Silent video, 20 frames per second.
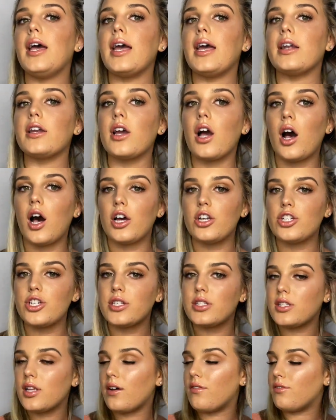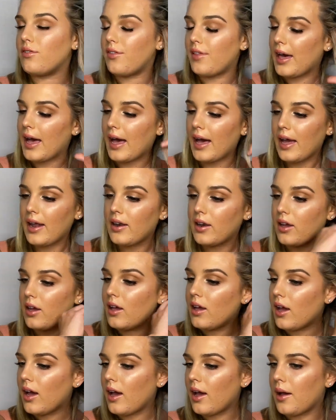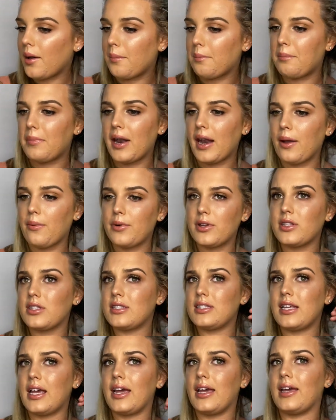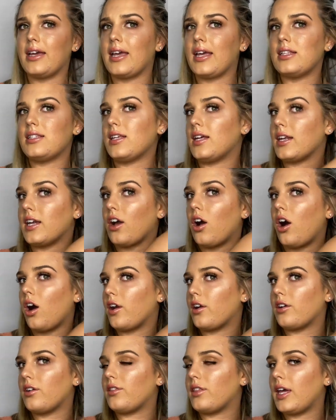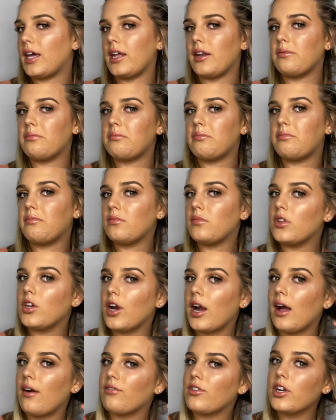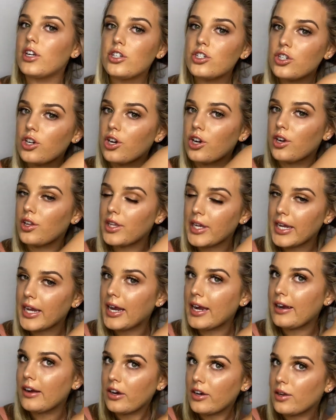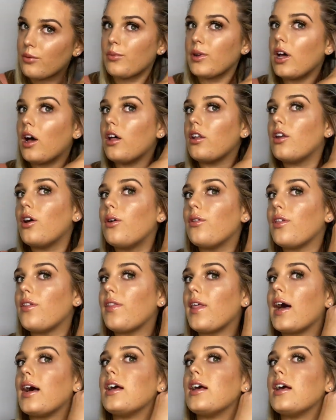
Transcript: and cautious of that. But I wouldn't say it gets any hotter than your average curling iron, and we all know that